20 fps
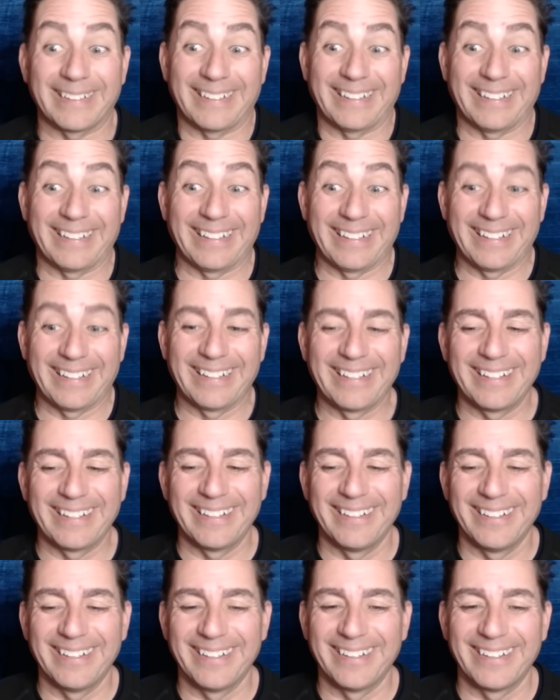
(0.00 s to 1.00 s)

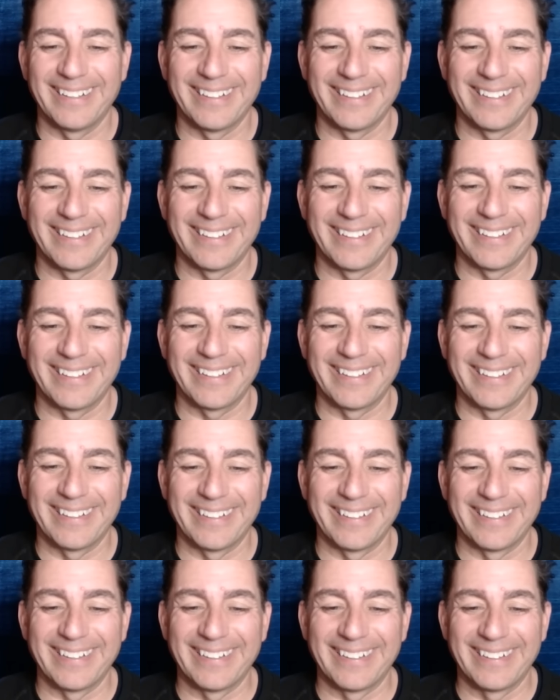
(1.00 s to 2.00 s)

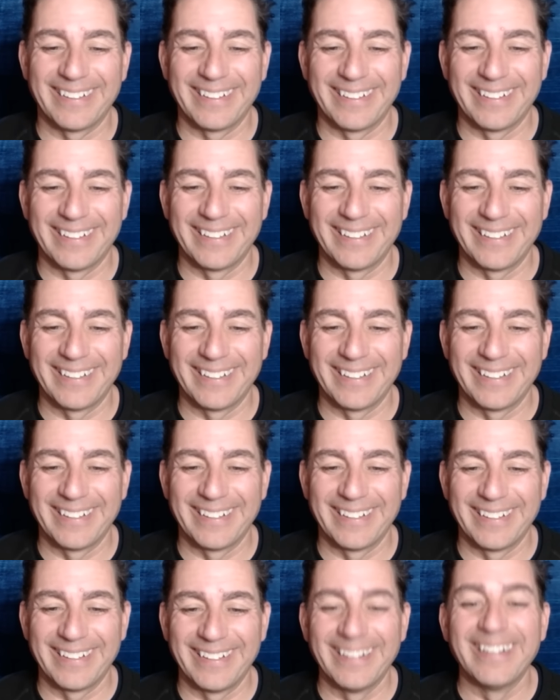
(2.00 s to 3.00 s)

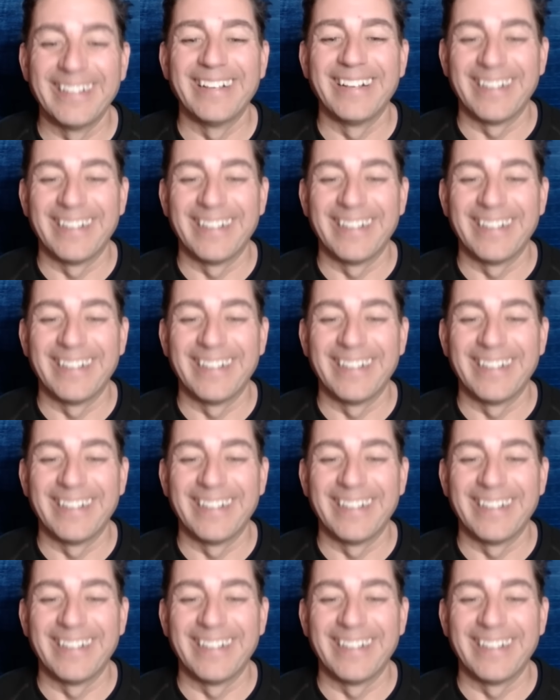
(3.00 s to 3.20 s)
(silent)